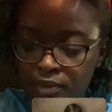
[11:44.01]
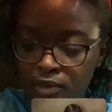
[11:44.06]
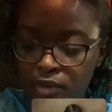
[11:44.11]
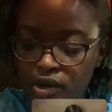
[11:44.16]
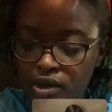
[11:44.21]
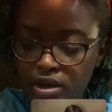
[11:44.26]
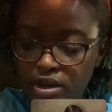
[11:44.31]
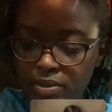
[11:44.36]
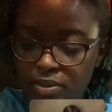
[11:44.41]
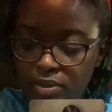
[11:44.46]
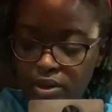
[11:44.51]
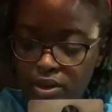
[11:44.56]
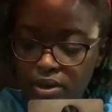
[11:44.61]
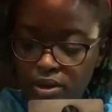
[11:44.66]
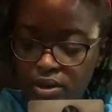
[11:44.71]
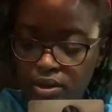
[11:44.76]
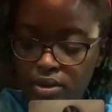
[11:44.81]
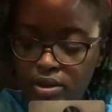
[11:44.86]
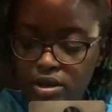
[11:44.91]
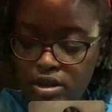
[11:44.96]
The
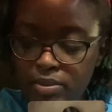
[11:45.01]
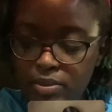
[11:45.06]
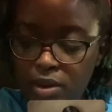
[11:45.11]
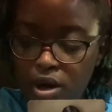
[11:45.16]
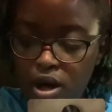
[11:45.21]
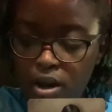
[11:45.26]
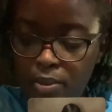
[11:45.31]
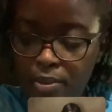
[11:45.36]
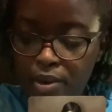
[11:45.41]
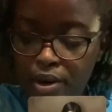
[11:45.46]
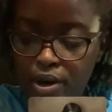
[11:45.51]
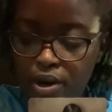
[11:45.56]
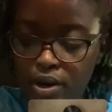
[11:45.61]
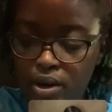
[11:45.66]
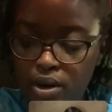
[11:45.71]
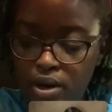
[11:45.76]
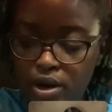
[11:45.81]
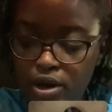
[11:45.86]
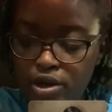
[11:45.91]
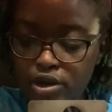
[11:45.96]
small bird
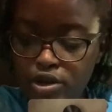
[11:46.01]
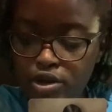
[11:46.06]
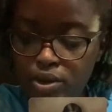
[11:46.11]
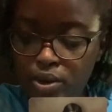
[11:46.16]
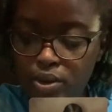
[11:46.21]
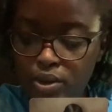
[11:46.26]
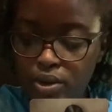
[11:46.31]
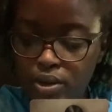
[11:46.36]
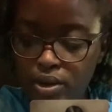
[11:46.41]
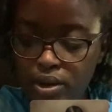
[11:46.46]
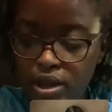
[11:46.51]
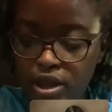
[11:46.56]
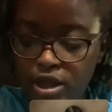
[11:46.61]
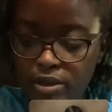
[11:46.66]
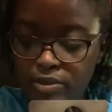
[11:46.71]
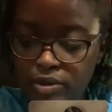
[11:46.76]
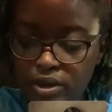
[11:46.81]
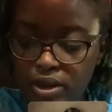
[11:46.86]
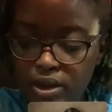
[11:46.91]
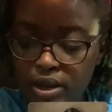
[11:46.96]
on her shoulder
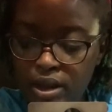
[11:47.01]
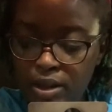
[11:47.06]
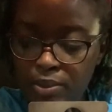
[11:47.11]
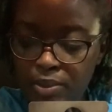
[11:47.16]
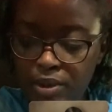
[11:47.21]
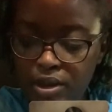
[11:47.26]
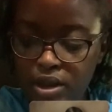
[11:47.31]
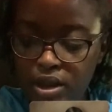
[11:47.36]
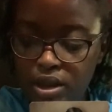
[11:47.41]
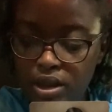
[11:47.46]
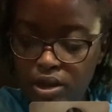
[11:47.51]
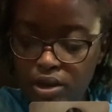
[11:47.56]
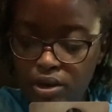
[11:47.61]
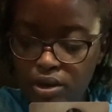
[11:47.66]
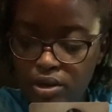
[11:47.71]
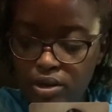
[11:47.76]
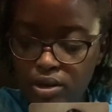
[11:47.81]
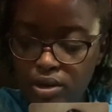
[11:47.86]
keeps her company in her